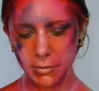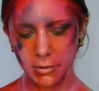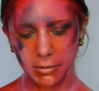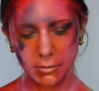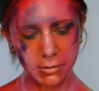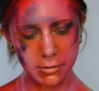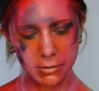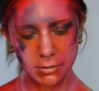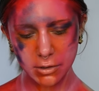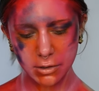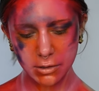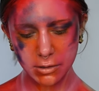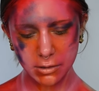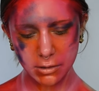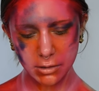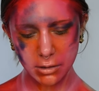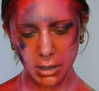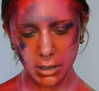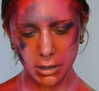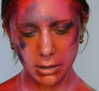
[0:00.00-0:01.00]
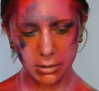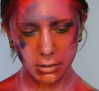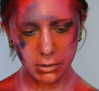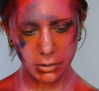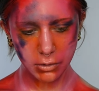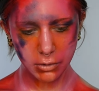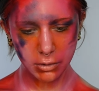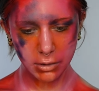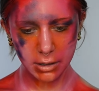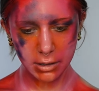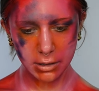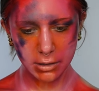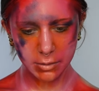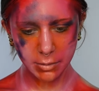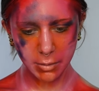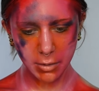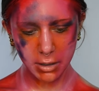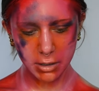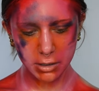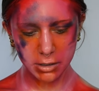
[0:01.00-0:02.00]
Those are just not two things
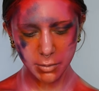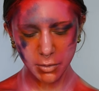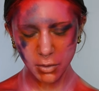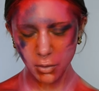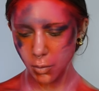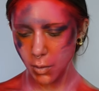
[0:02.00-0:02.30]
possible.